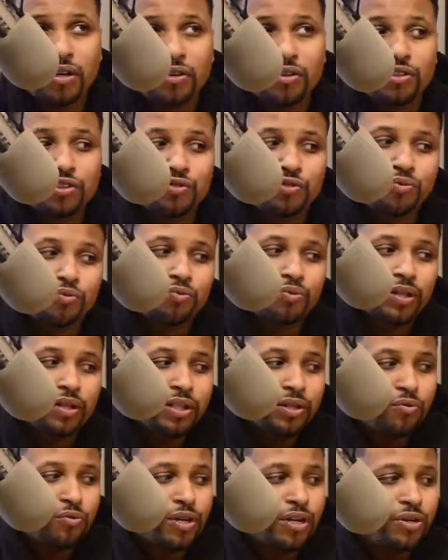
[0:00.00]
It's
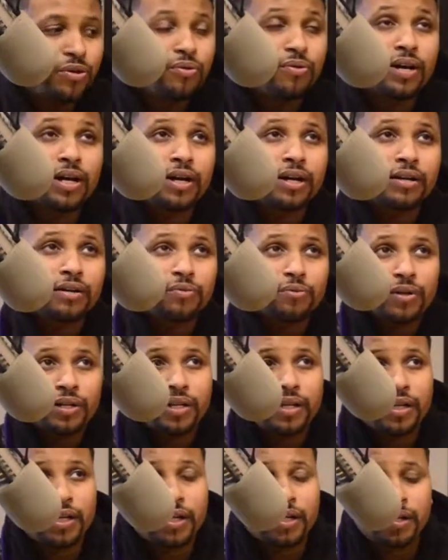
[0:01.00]
really where you at with
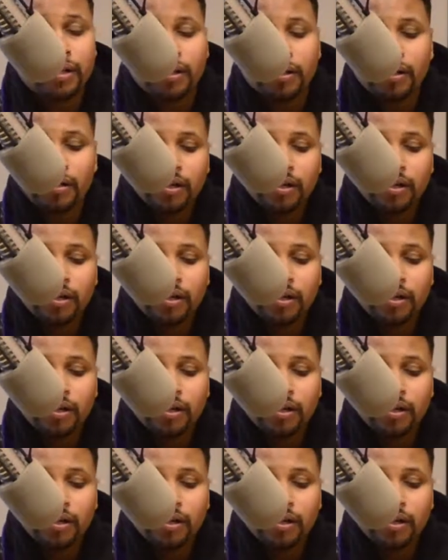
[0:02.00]
it. And